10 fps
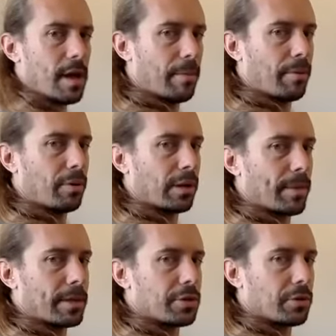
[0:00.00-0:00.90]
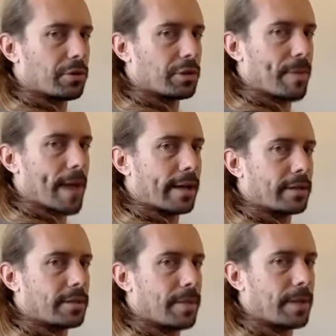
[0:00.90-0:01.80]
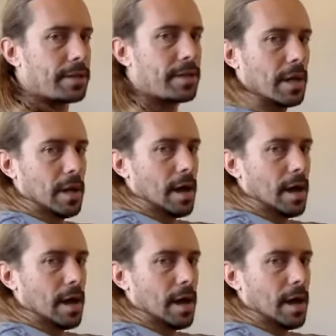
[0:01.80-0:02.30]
I'm pulling my shoulders back in space.